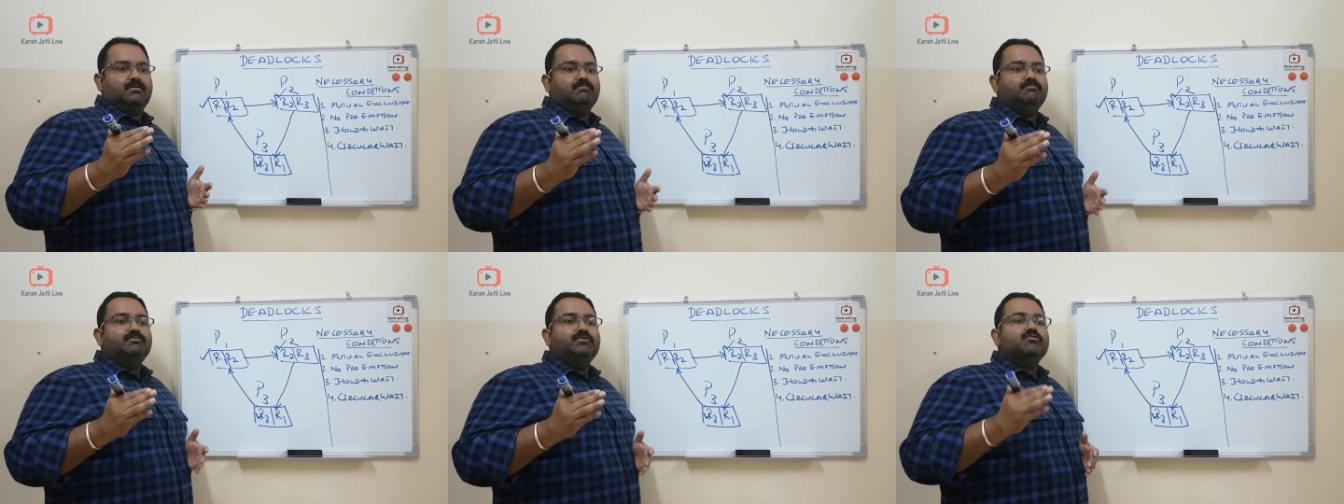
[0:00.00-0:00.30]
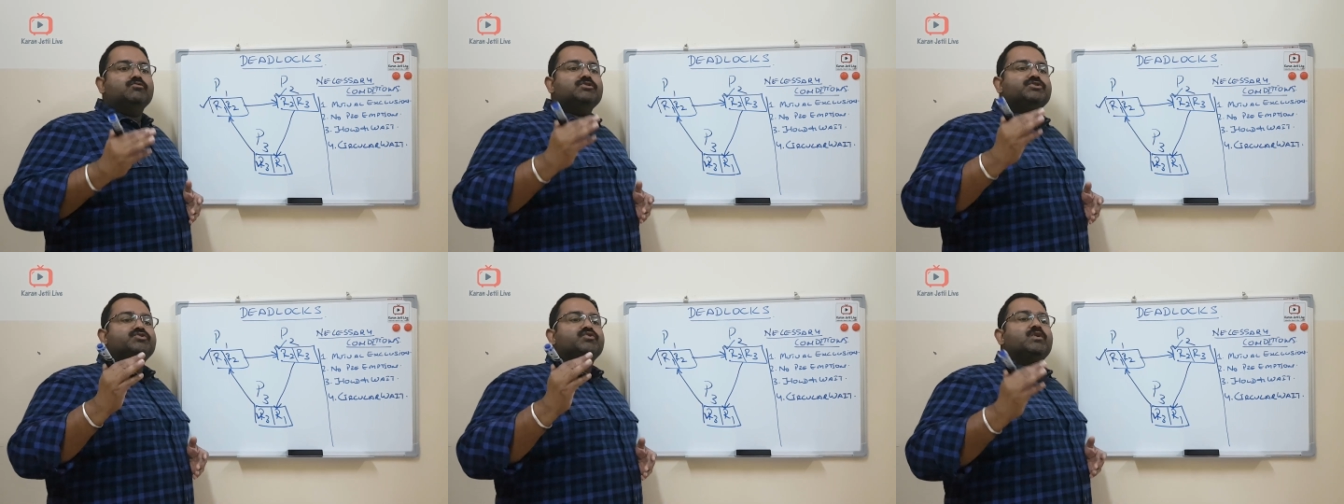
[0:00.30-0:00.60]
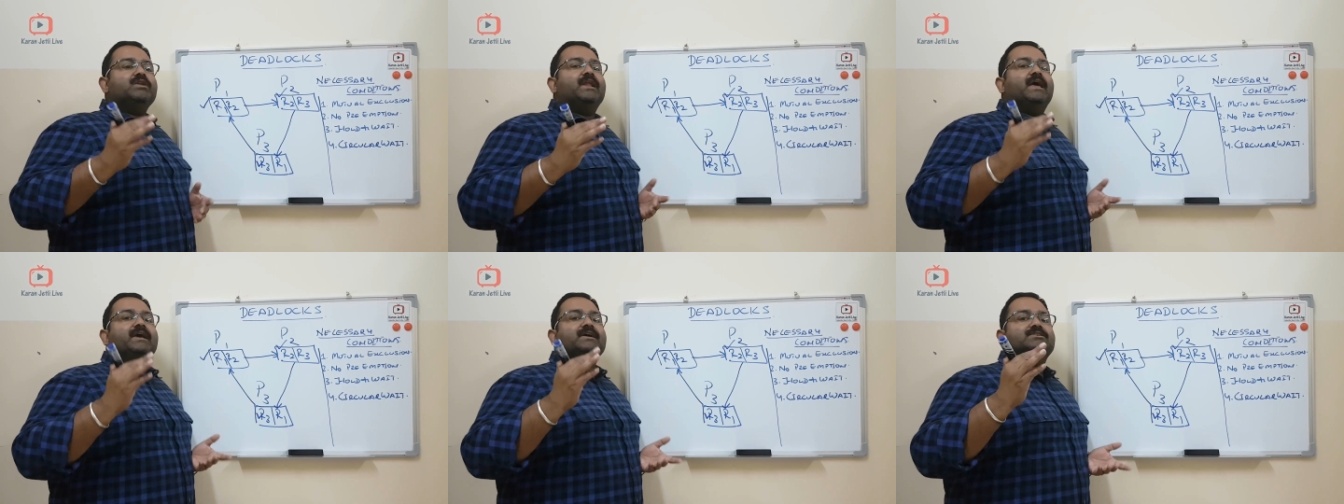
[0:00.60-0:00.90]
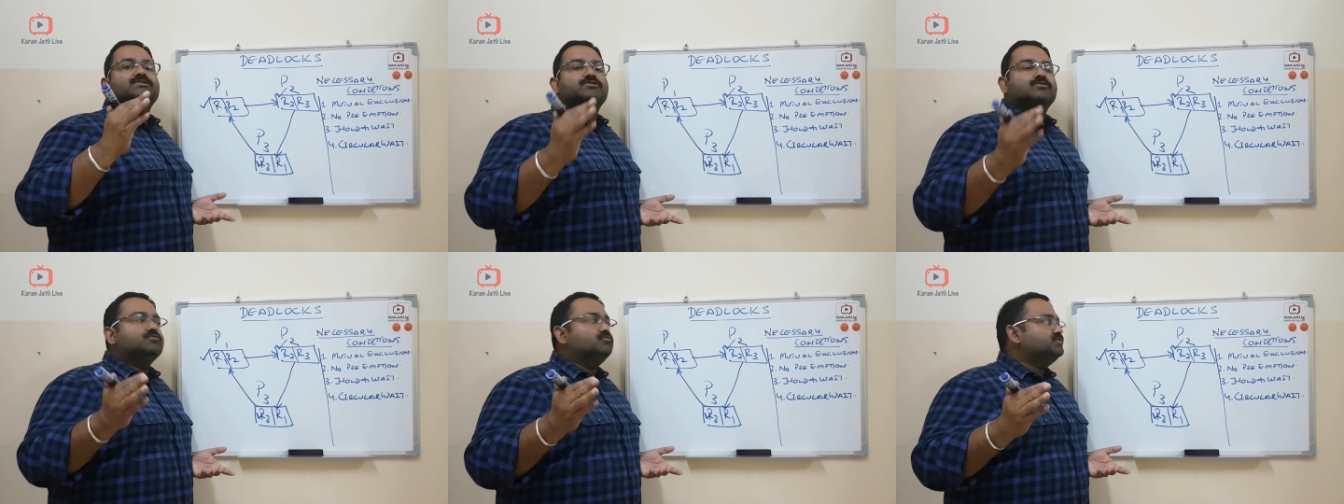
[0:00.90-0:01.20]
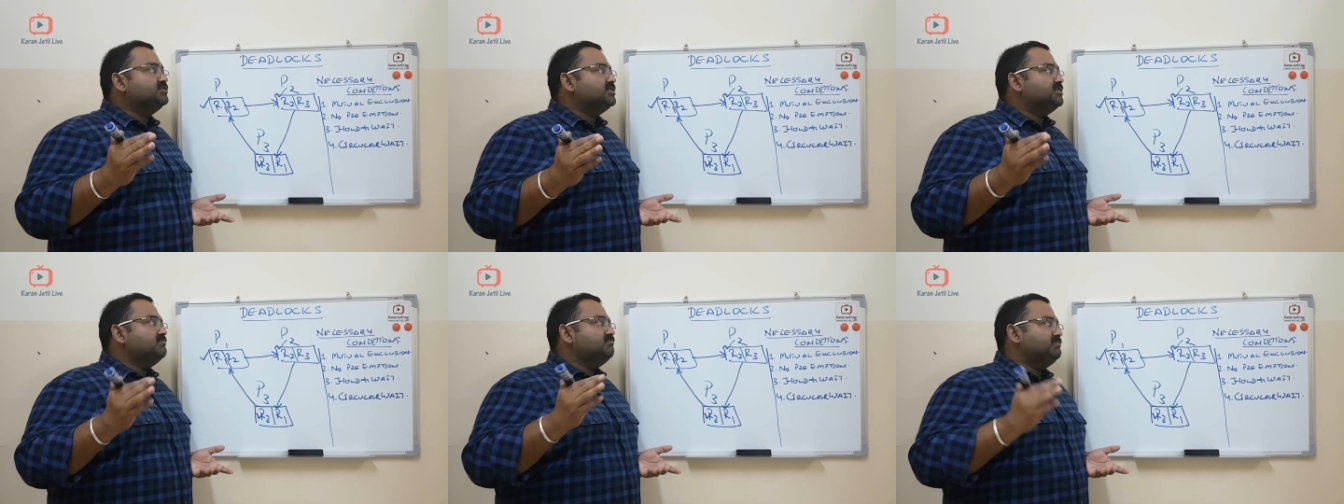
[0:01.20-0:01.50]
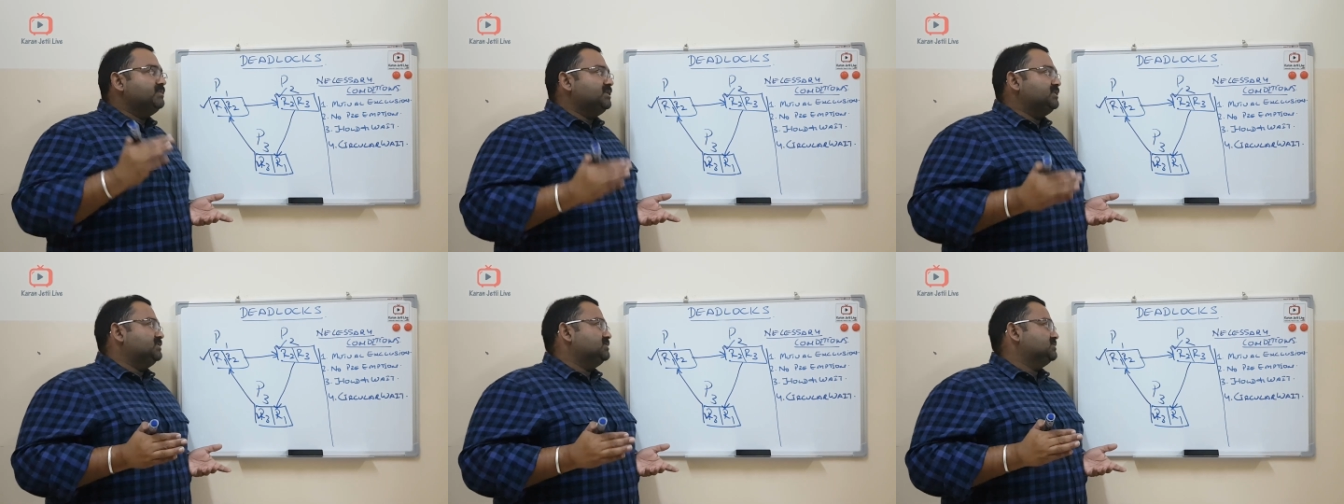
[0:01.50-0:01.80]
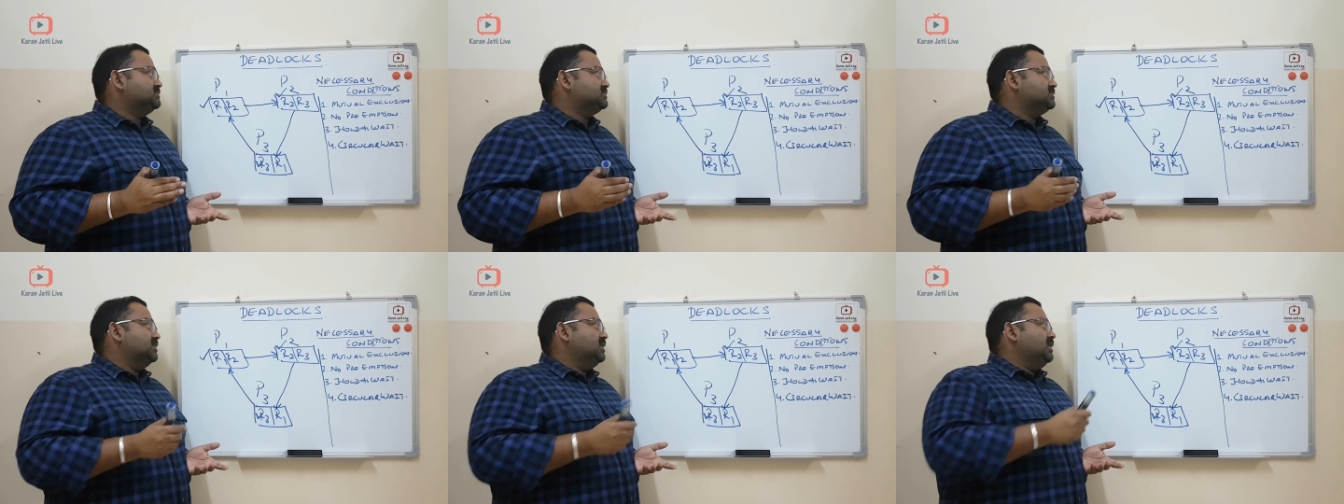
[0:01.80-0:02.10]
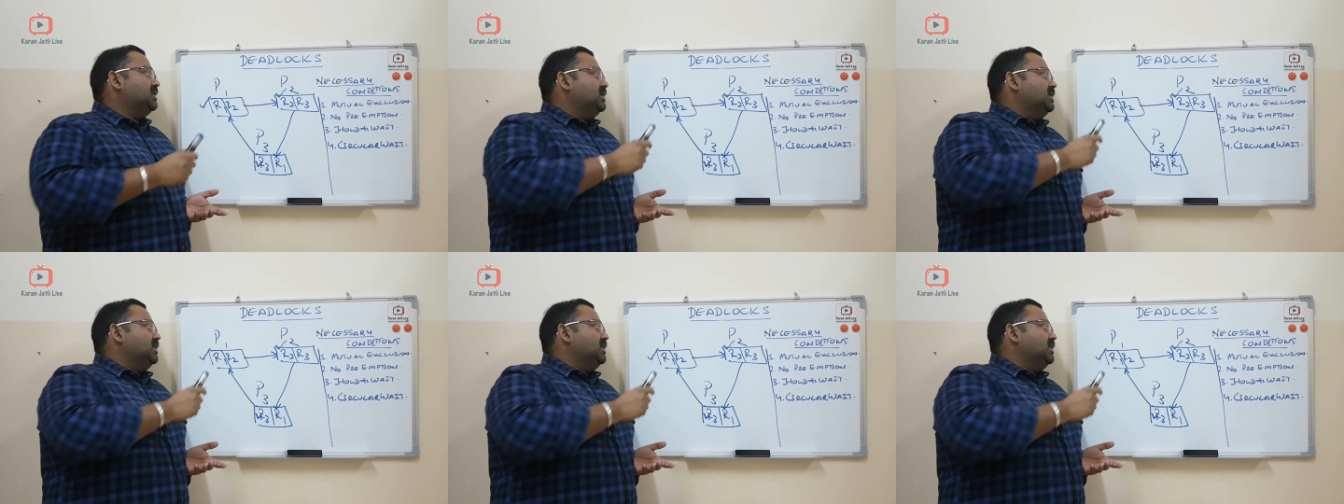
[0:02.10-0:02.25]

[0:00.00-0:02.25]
Mutual exclusion means